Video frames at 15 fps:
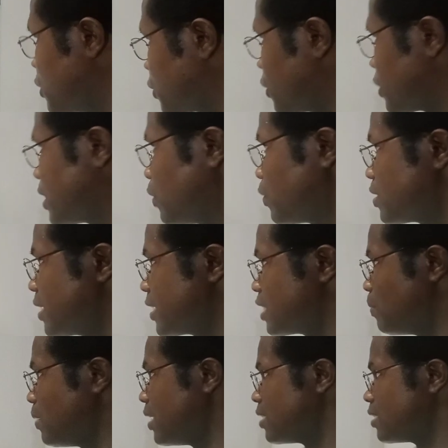So as I was
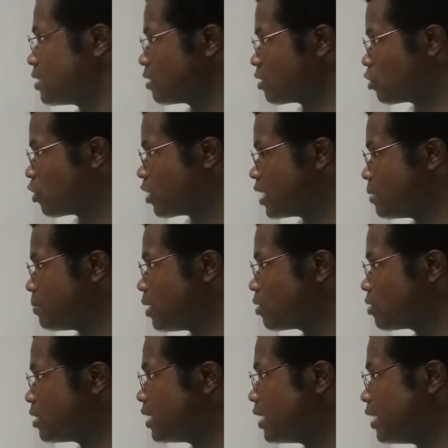talking
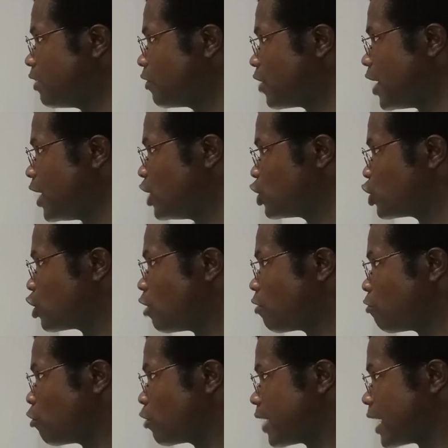about the range
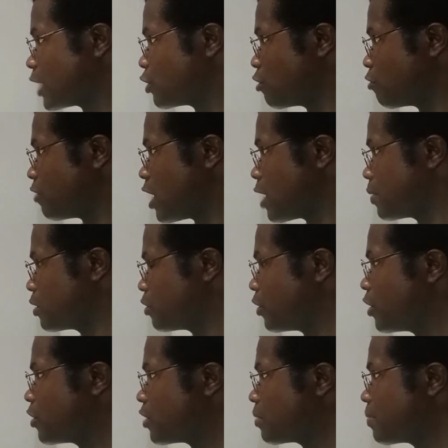for natural fibers,
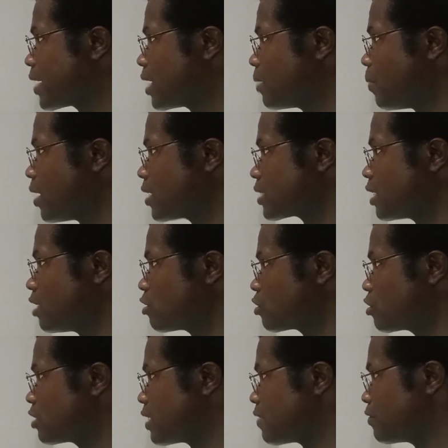300
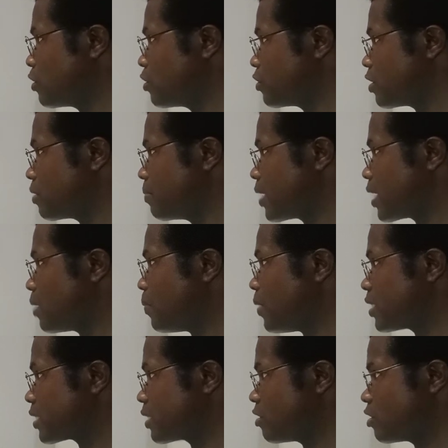megapascals to 700
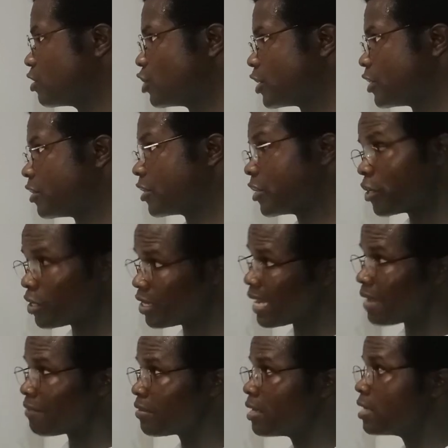megapascals in general, you're going to
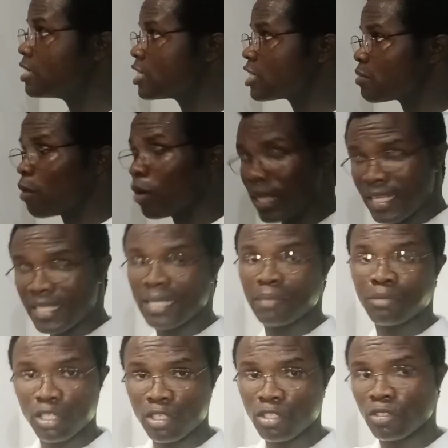have small
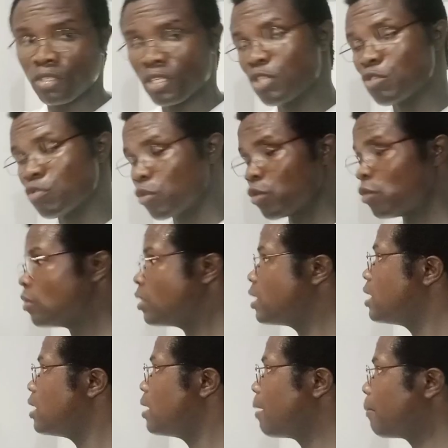exceptions to this rule,
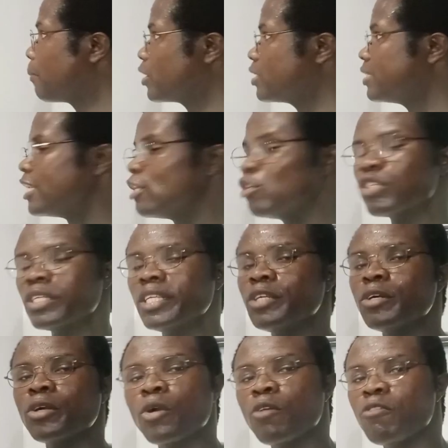but they usually
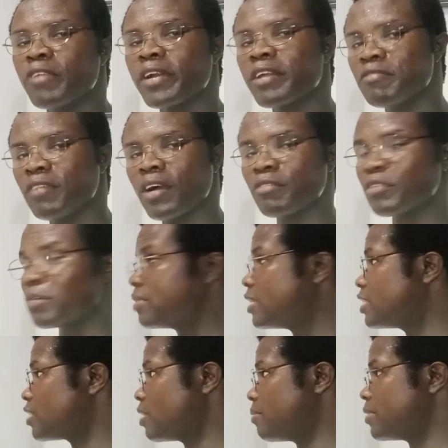don't go very far from
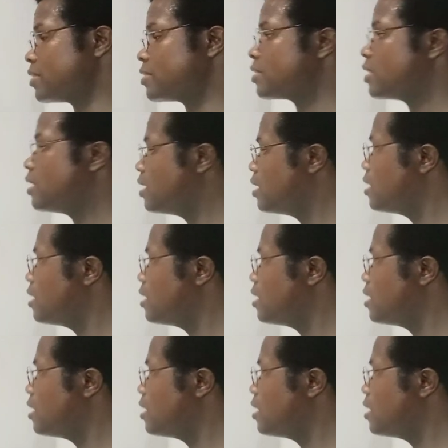these numbers.